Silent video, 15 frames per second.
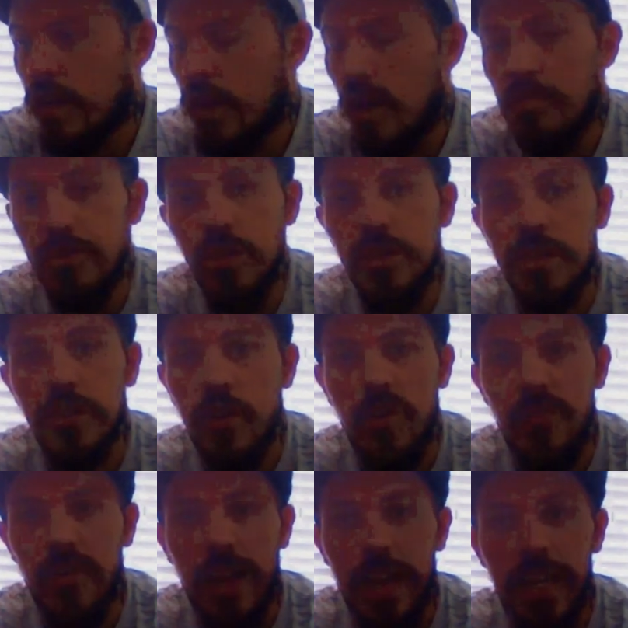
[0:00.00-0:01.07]
I'm just
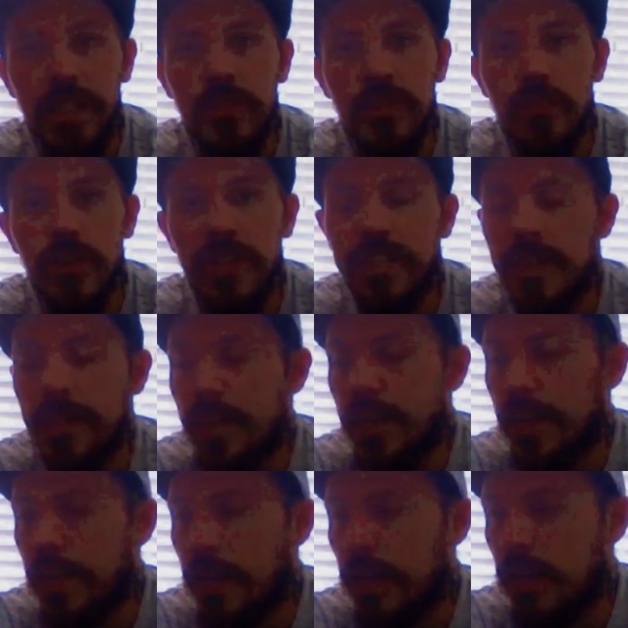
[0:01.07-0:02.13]
not that interested in
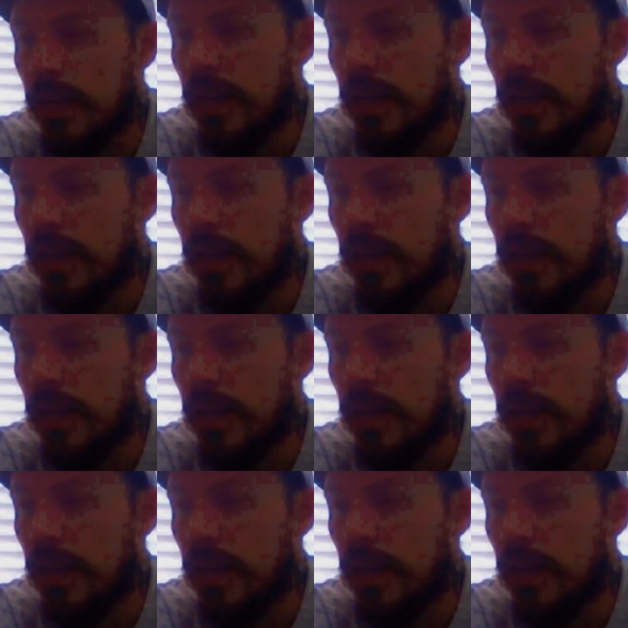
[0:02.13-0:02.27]
it.